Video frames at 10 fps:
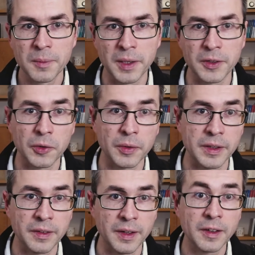But
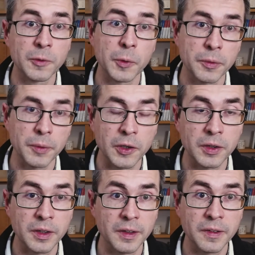already then it was
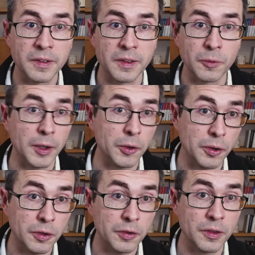recognized that
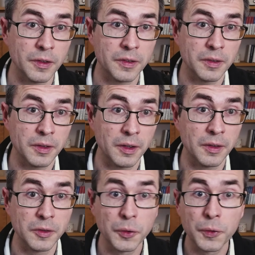recursion is
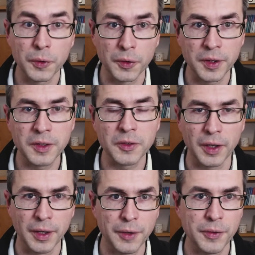a useful thing to
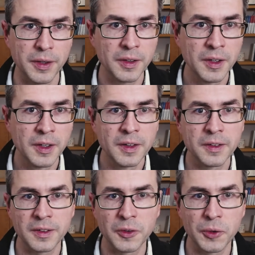have and
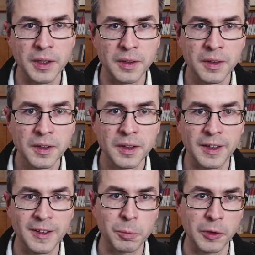that you can
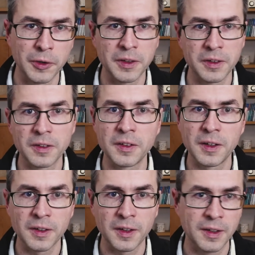exploit it in
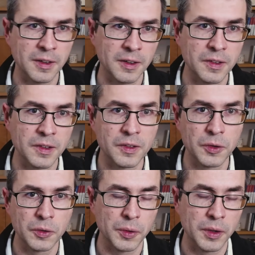data analysis
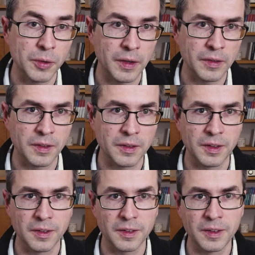to do interesting
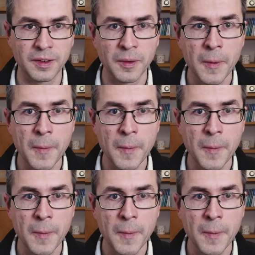things. And